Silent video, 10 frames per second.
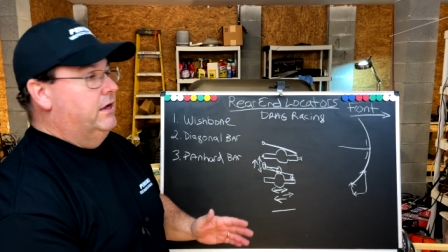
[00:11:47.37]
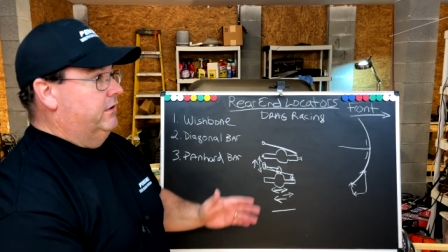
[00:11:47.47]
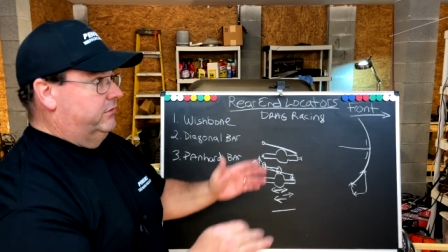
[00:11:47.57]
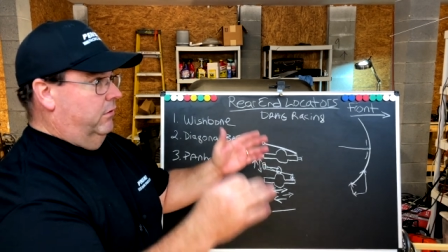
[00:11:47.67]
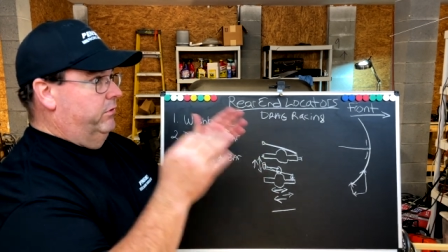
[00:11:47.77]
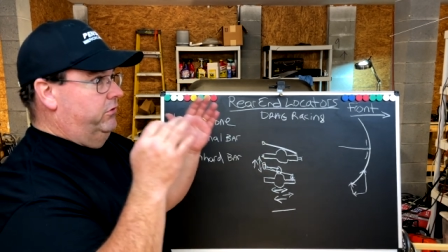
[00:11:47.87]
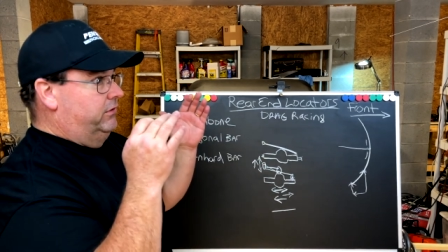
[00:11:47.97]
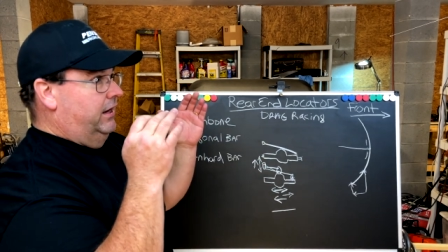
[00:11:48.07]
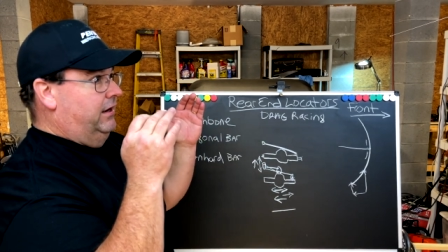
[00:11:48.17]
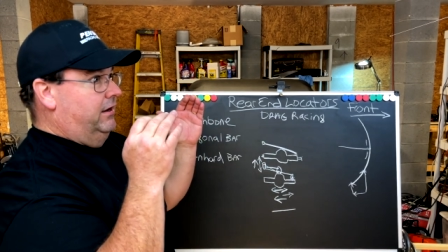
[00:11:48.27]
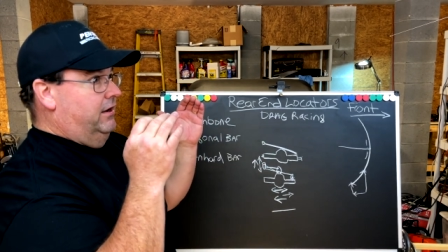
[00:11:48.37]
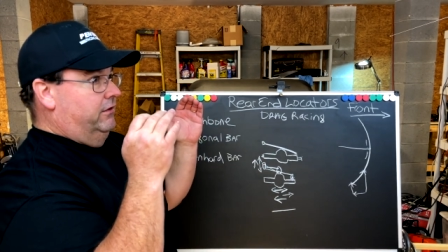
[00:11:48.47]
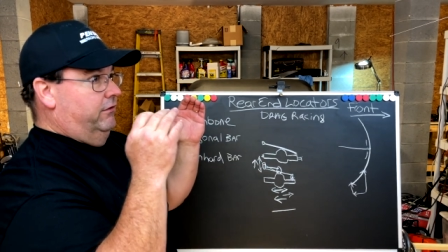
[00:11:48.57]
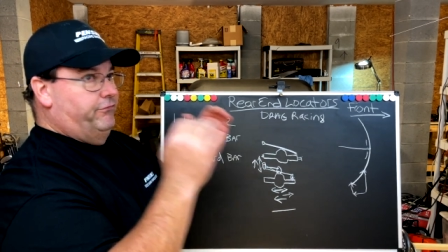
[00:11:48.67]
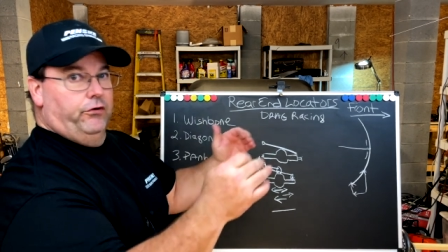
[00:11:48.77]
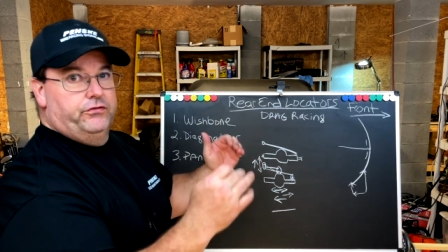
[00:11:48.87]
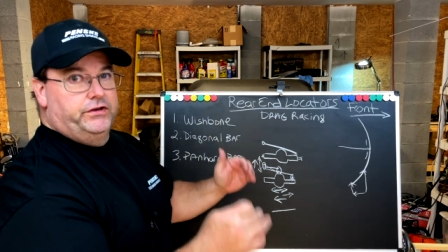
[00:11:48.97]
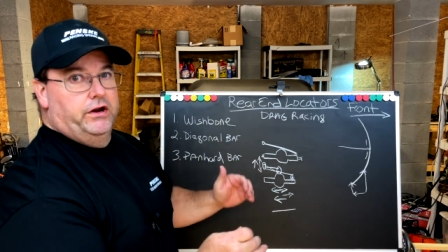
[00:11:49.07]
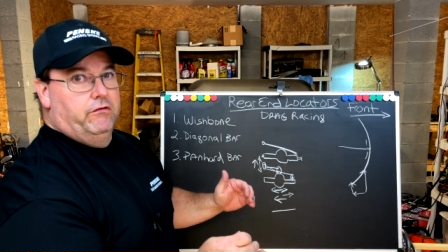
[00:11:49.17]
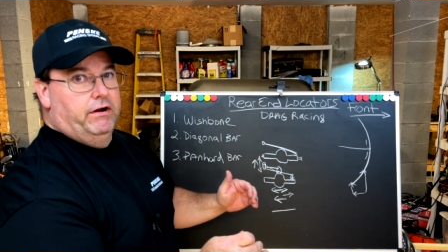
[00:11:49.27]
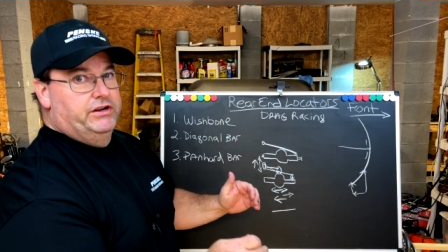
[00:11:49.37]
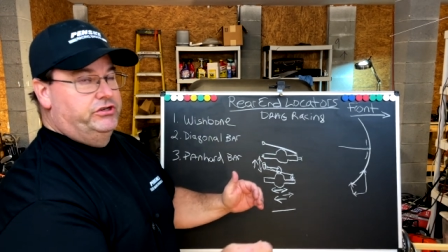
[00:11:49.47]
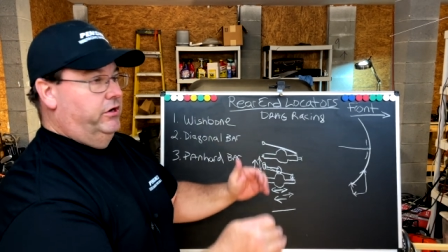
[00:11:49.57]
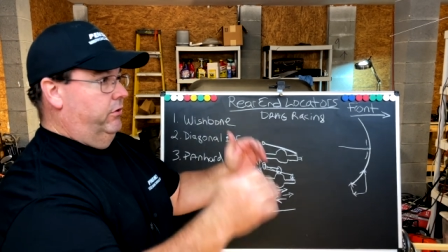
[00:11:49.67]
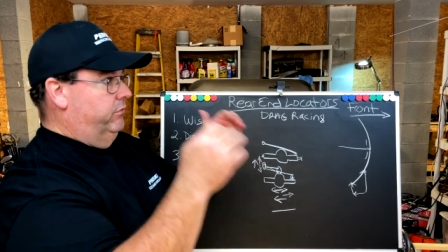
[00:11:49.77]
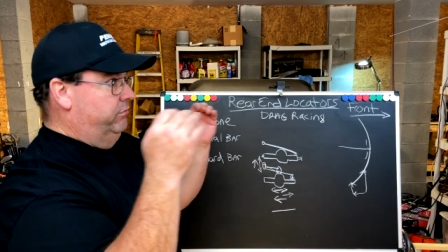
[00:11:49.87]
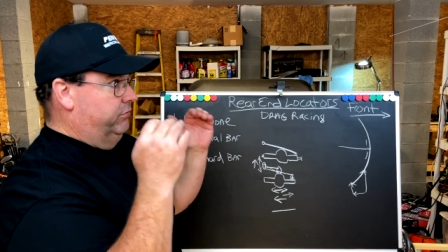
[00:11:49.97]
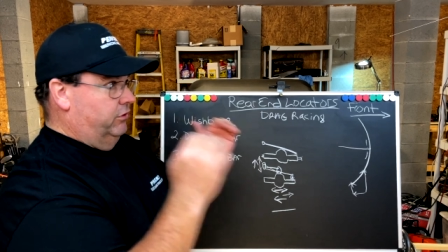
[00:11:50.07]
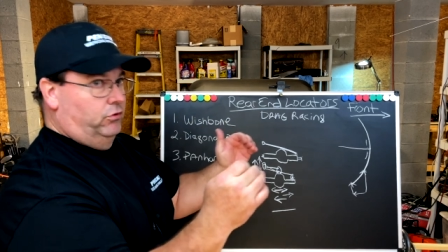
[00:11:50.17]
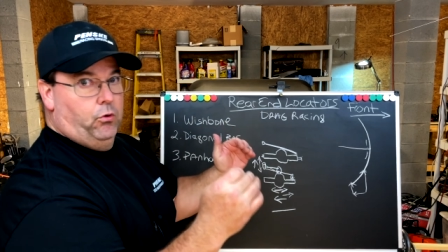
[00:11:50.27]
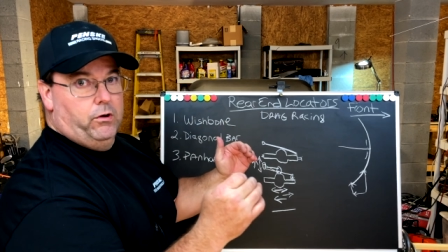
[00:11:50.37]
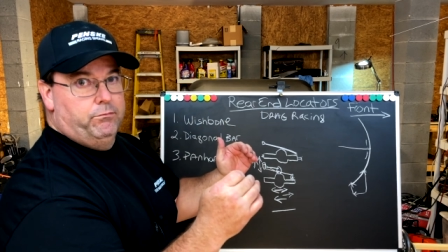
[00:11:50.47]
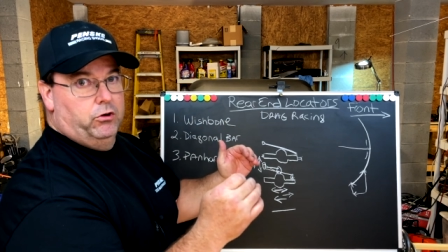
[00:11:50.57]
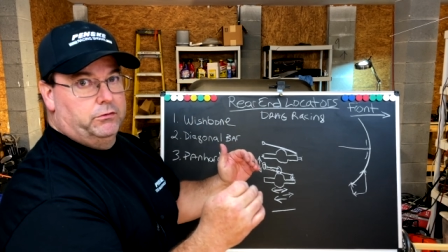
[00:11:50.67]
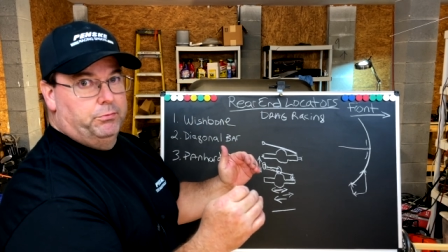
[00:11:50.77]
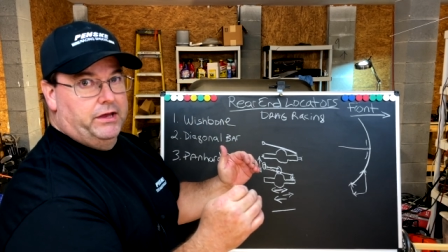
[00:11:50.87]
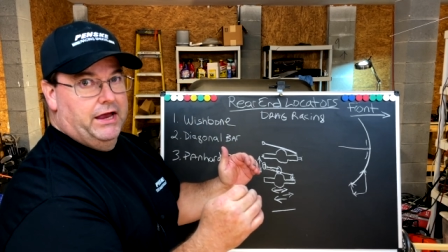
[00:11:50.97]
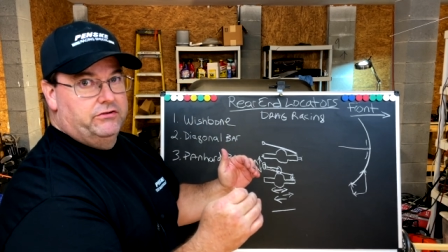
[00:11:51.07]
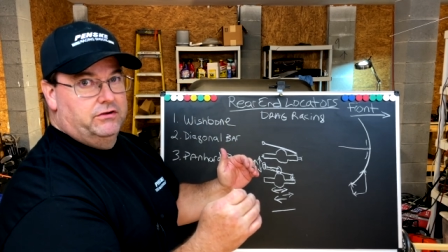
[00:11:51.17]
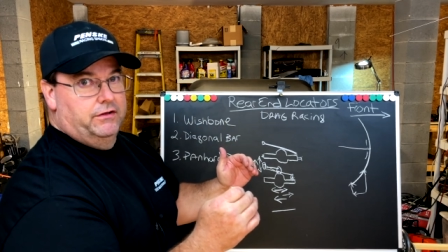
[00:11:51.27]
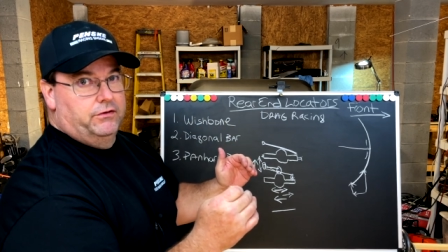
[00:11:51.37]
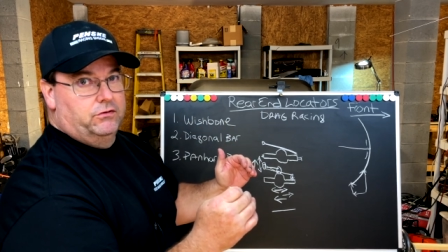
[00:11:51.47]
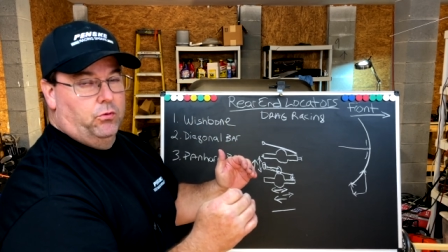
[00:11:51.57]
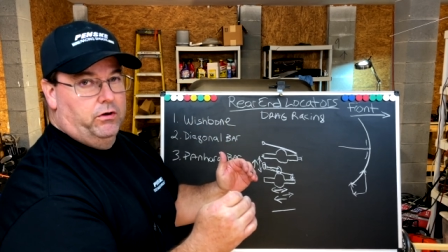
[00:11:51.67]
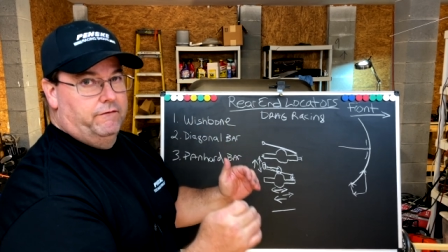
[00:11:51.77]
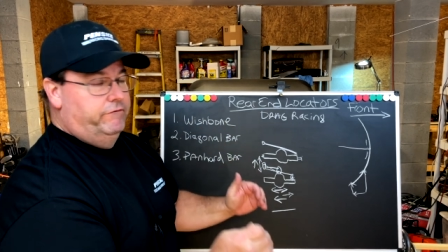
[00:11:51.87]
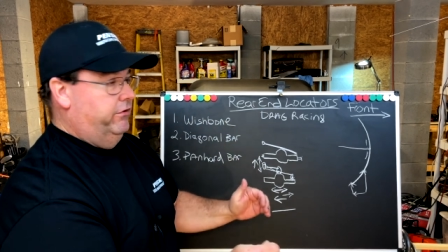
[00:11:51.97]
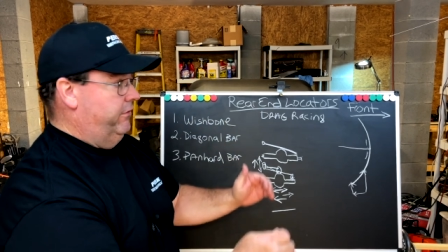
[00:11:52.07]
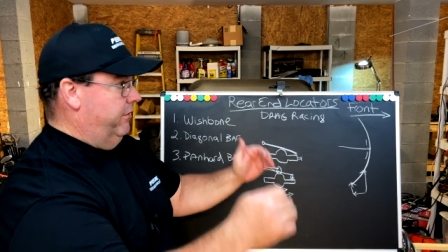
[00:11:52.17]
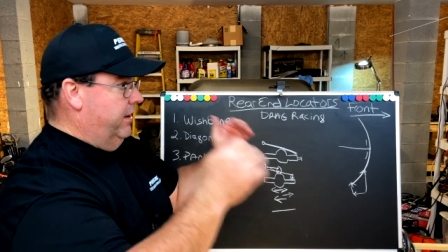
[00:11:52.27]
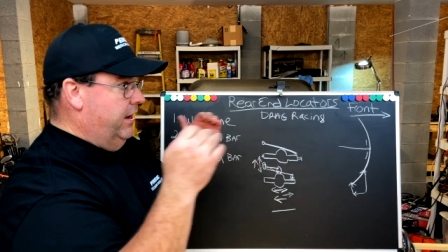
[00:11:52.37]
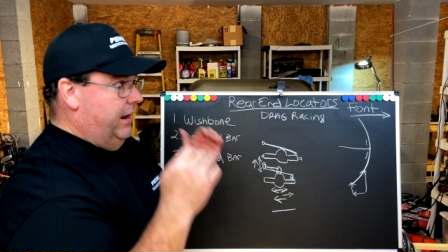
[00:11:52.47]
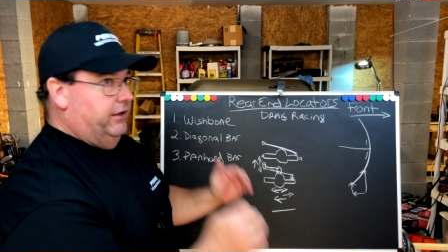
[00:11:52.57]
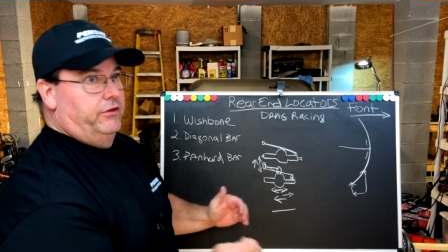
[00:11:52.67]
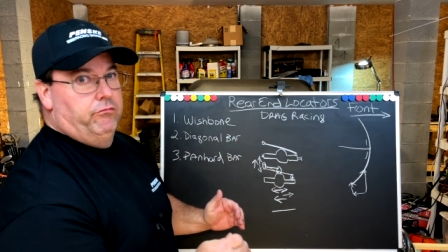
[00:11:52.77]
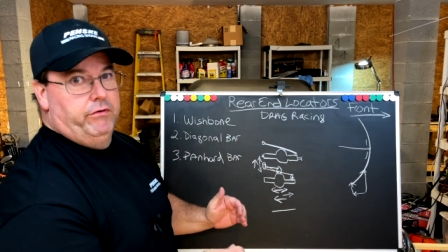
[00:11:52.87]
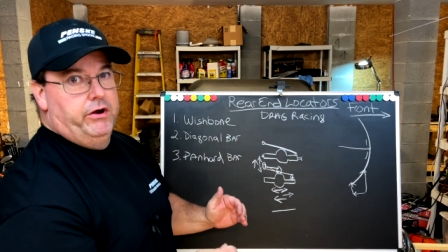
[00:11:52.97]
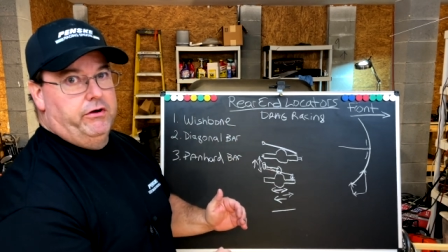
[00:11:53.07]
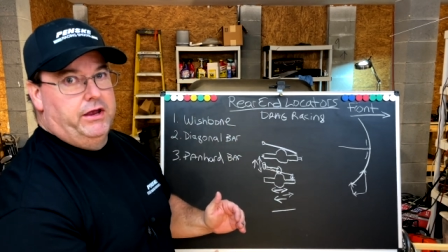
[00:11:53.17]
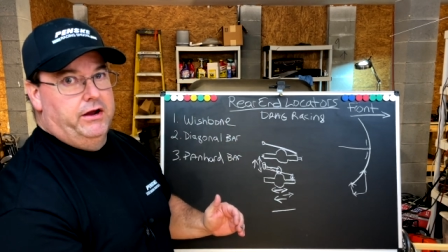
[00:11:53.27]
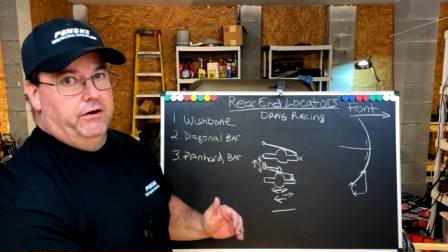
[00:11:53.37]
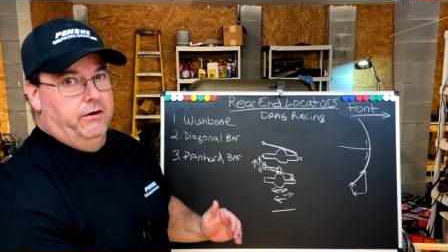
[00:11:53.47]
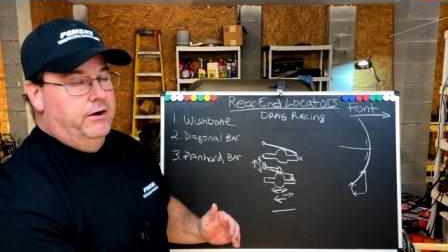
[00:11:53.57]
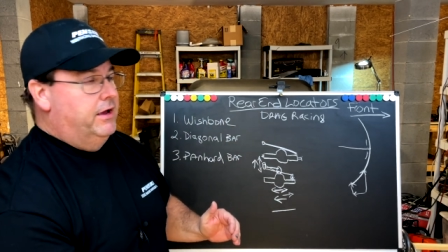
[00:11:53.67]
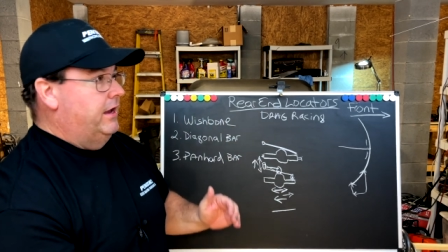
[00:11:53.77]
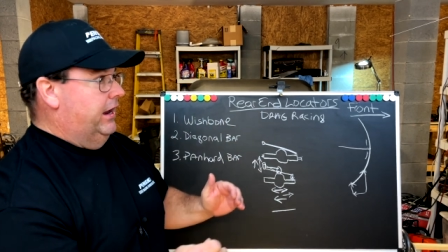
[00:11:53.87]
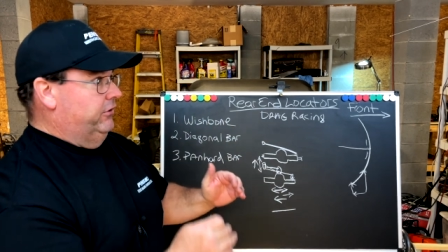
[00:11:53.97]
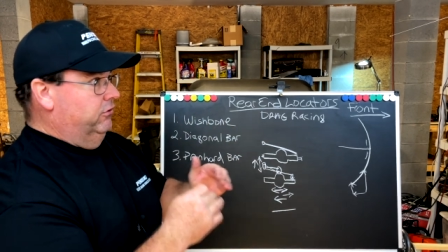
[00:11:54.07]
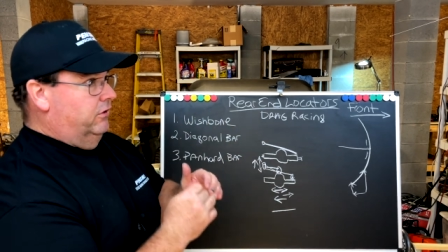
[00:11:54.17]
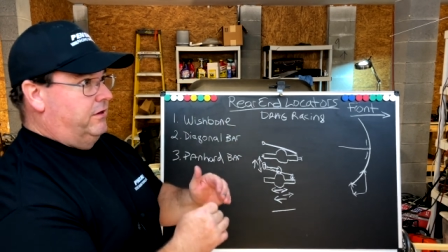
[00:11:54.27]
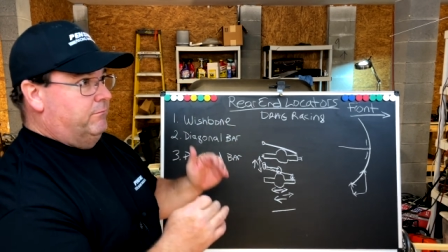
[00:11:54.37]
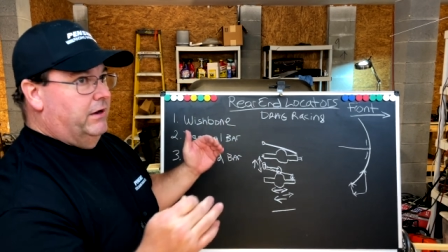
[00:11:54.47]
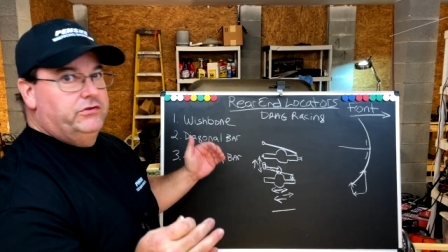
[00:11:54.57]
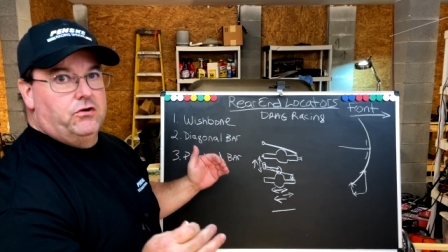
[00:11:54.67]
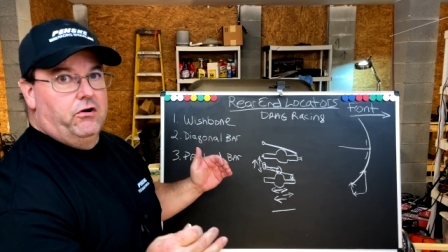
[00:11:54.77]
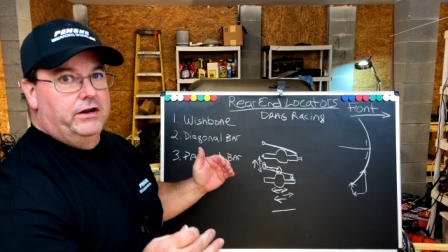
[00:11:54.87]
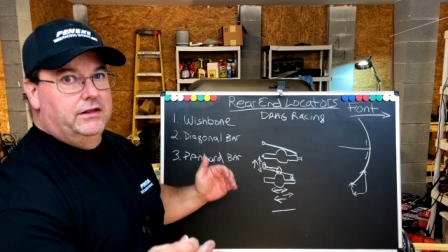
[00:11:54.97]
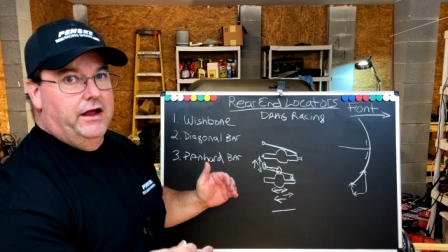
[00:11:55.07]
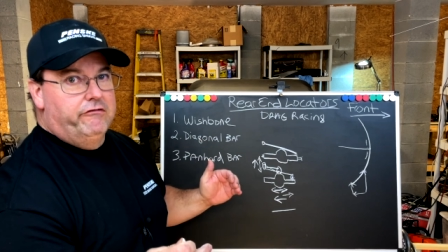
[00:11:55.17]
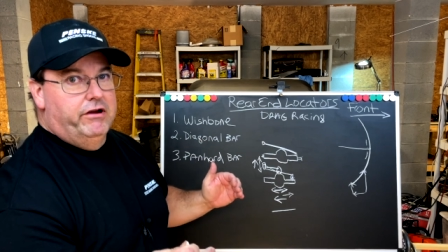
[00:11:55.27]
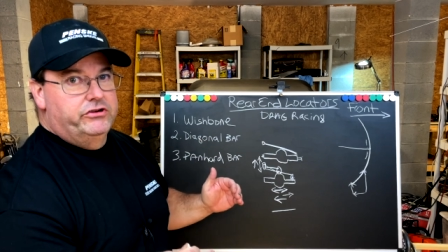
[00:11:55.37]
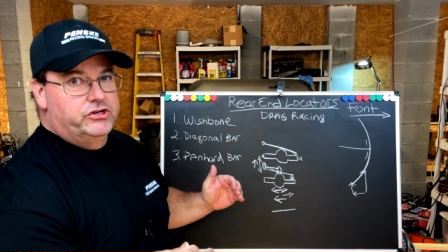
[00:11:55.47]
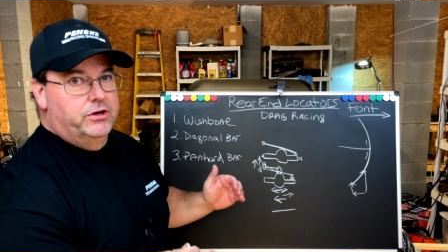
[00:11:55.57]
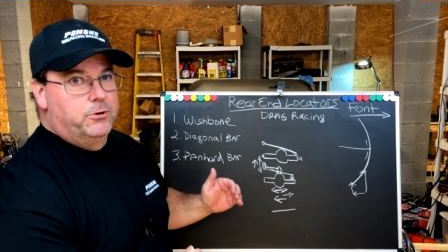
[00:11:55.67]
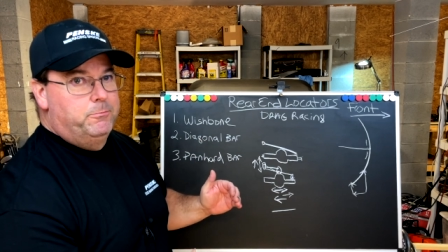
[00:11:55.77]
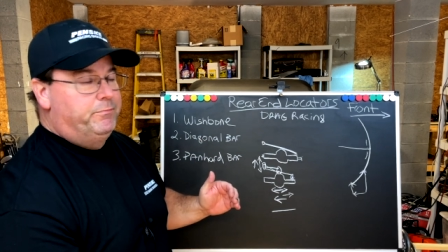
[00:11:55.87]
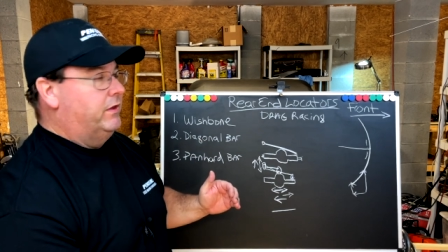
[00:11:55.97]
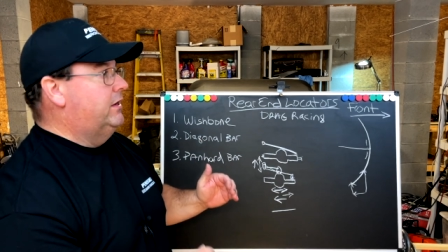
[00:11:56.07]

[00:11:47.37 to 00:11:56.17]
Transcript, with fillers: So when you take the first gear ratio, the torque multiplication of the torque converter, and the rear gear, and you look at my starting line ratio,